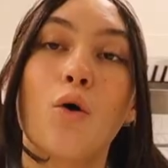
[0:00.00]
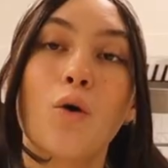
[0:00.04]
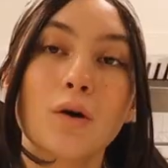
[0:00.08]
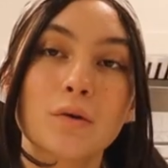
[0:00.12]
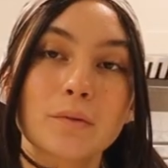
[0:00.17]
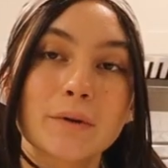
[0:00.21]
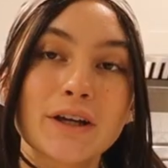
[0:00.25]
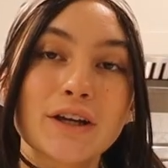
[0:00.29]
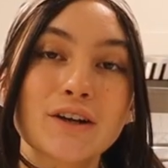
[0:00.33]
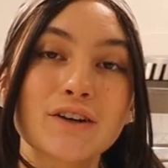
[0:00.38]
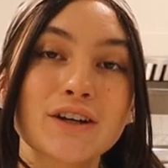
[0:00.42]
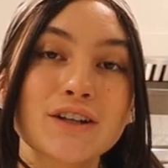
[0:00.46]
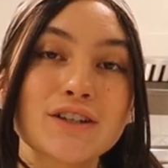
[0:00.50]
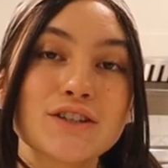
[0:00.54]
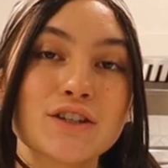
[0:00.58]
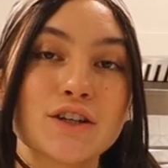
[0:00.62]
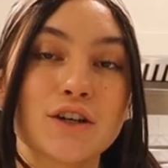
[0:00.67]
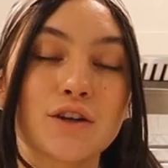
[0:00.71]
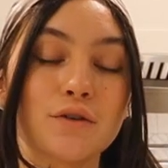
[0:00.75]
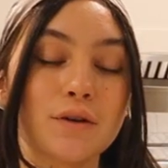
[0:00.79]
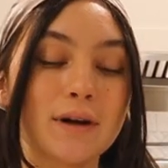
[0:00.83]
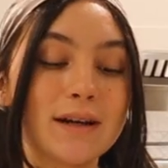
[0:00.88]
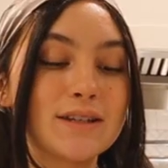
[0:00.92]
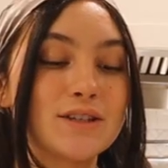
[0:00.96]
Or what you can
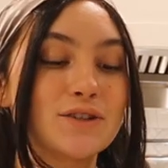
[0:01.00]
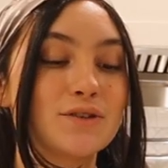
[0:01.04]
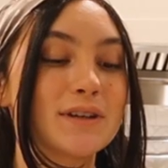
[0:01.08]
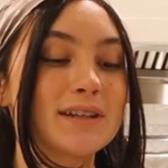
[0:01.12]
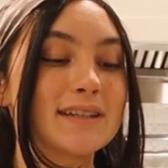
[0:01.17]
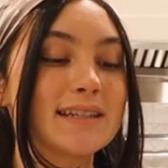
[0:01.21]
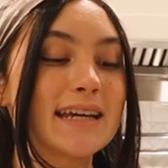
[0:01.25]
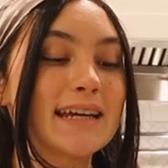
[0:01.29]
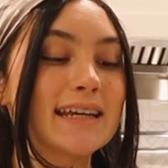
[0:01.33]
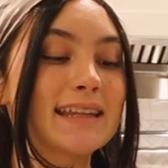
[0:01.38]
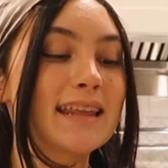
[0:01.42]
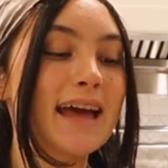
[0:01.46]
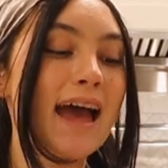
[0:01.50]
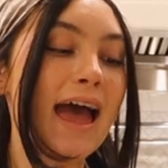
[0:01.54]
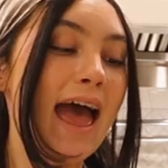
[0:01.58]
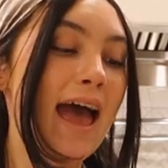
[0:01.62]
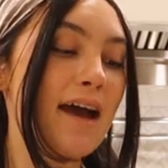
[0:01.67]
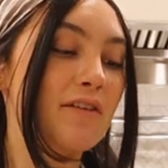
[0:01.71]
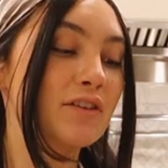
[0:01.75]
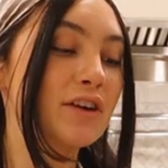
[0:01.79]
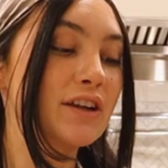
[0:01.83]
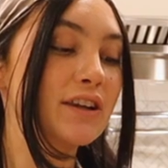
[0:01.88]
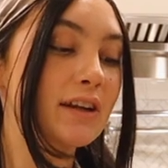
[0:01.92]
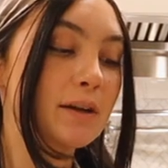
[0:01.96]
do is you can take the
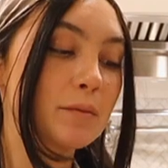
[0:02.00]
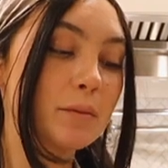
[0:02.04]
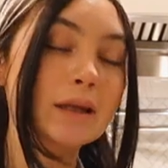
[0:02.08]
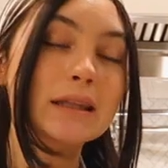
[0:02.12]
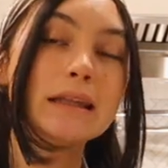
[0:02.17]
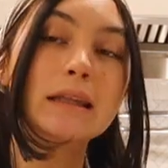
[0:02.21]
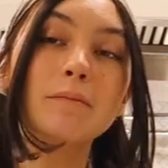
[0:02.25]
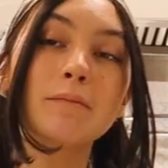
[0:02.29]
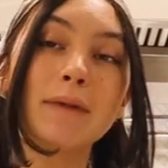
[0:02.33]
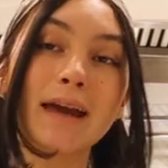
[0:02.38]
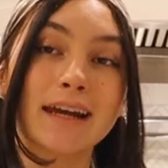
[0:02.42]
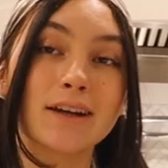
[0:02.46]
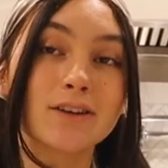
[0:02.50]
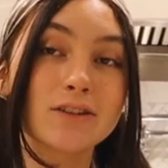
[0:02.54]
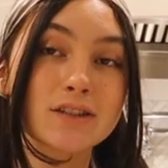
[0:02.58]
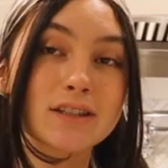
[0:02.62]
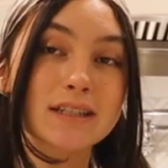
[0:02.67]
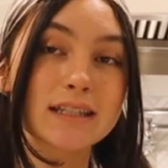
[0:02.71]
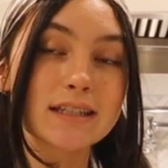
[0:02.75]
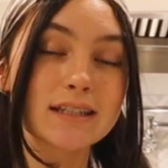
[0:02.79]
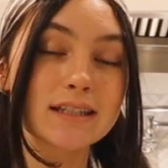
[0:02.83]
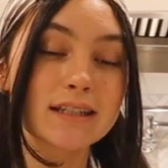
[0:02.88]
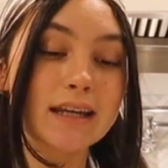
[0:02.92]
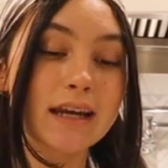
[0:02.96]
everything but the bagel
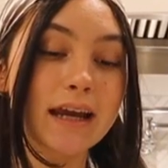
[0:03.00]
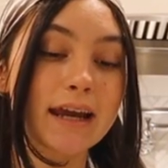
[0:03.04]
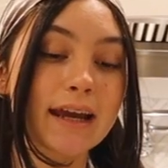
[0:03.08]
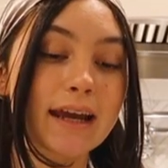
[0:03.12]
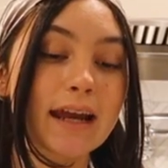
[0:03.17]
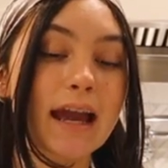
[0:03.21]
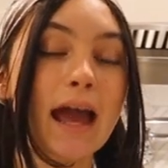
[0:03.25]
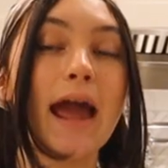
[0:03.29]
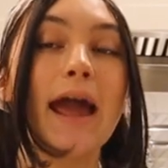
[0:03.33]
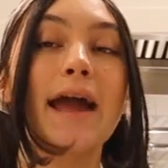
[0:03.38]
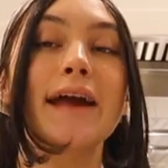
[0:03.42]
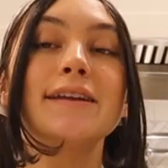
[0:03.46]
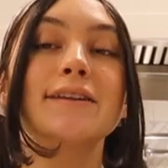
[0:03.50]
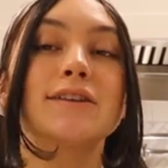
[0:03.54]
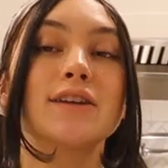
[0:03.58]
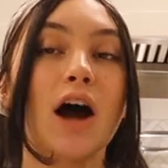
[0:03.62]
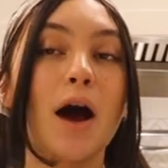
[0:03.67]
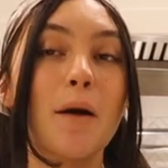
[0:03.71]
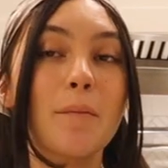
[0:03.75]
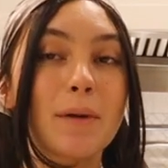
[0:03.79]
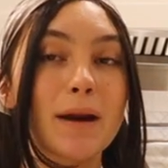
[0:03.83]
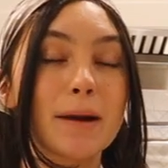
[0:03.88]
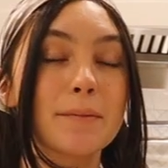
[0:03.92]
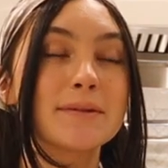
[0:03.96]
seasoning and
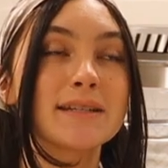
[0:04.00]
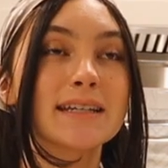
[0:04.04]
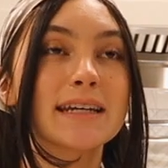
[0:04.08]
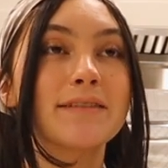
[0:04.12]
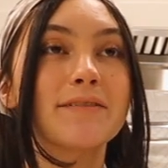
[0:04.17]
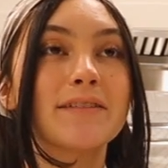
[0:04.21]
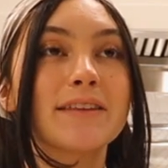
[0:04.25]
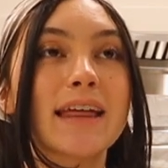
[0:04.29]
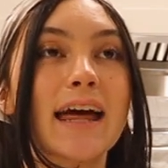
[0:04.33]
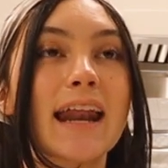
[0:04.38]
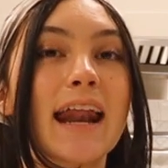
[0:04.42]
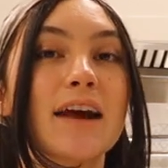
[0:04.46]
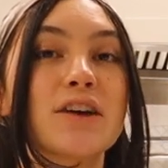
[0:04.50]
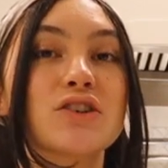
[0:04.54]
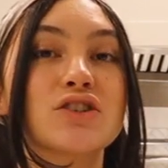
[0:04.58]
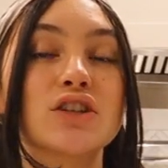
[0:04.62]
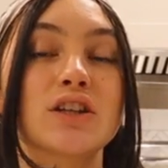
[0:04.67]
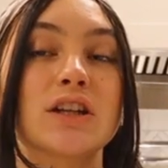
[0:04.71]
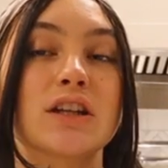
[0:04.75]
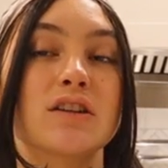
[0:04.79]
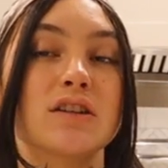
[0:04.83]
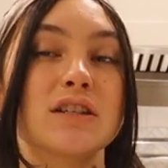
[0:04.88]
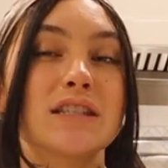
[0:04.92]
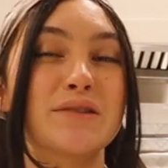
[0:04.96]
top it up to give it that extra
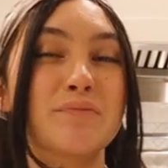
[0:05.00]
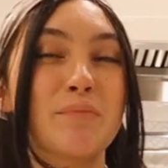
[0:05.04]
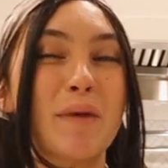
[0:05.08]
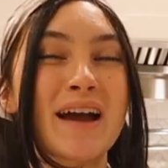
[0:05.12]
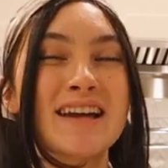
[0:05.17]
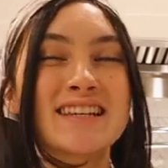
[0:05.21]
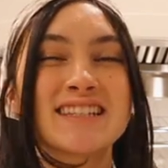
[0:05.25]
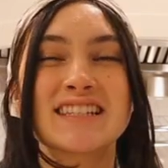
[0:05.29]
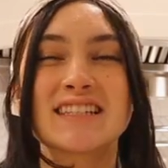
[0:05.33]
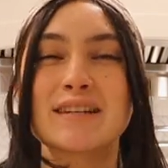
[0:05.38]
little spice.